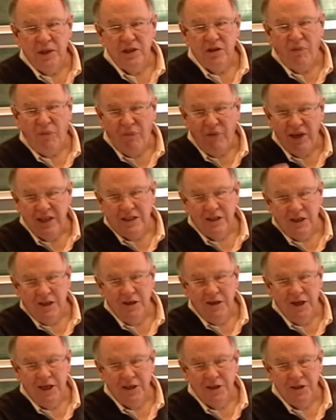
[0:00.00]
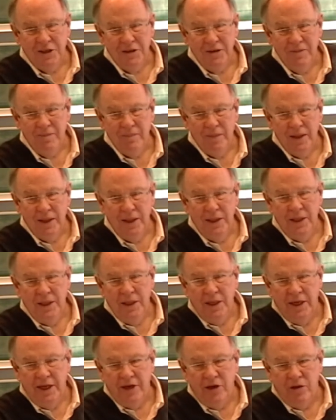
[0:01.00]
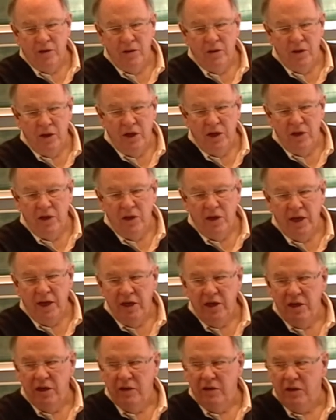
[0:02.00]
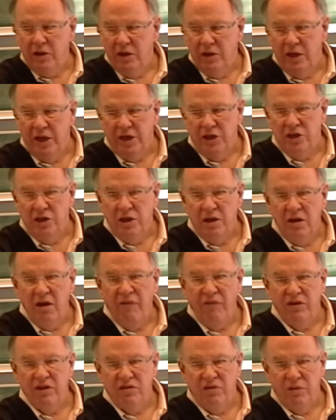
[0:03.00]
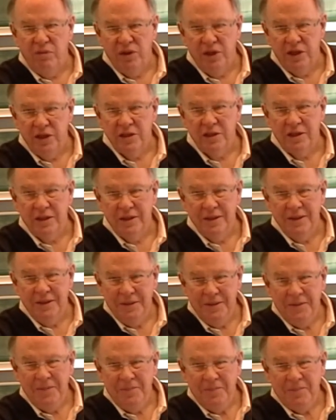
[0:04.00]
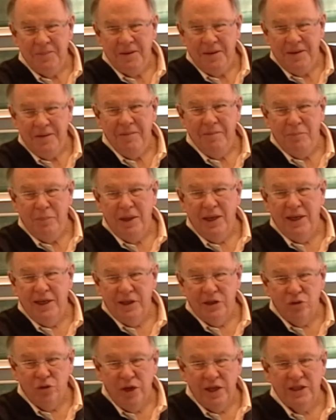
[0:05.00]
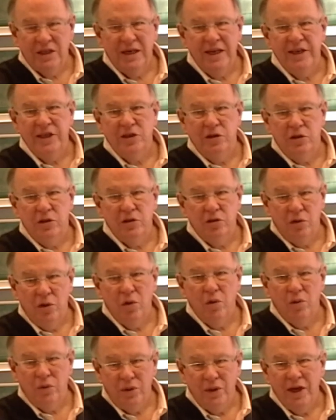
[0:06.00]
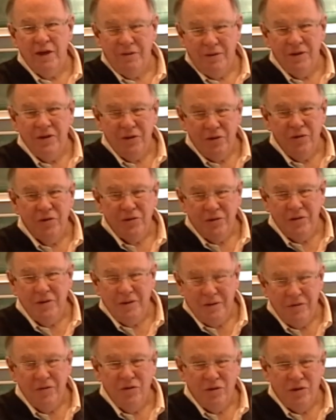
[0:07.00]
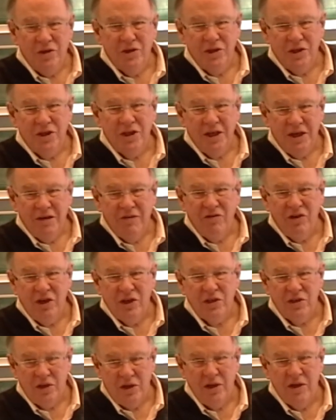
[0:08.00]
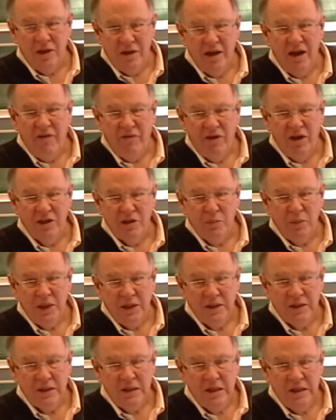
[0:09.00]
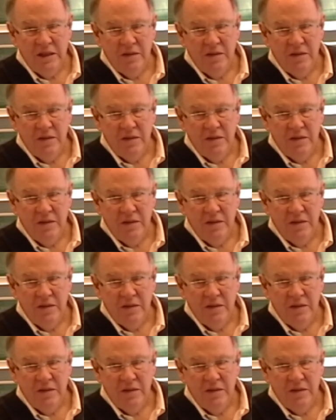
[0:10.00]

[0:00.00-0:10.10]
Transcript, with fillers: space, fix a connection, and, and any other connection differs from this by a translation so that you can, you can just think of it as a, an affine space.